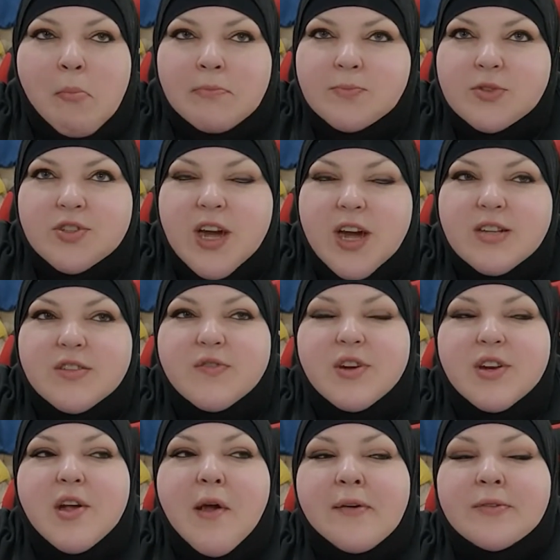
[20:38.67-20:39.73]
This cat is
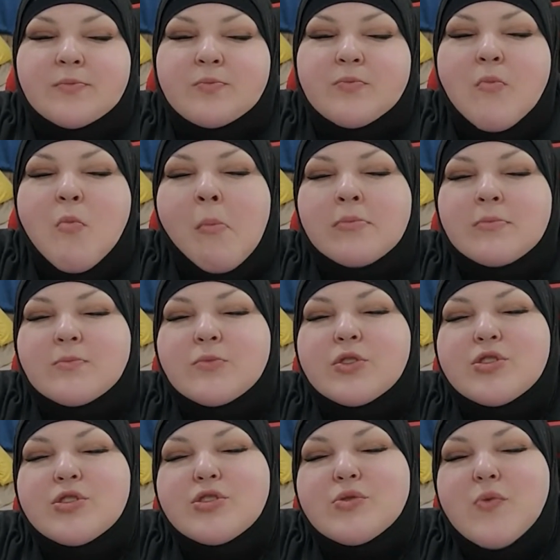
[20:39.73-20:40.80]
funny.
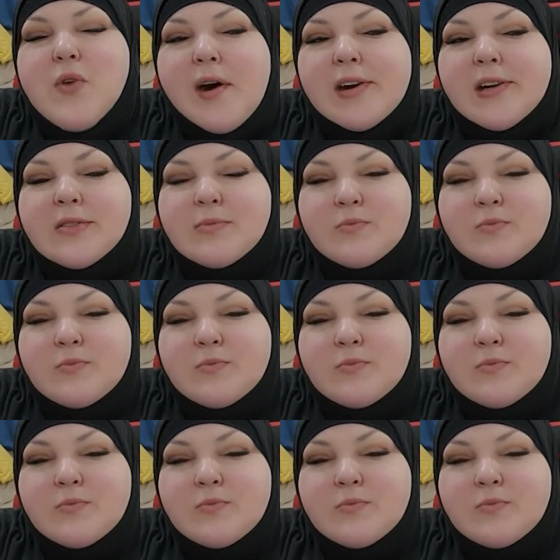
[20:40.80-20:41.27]
Yes, you are.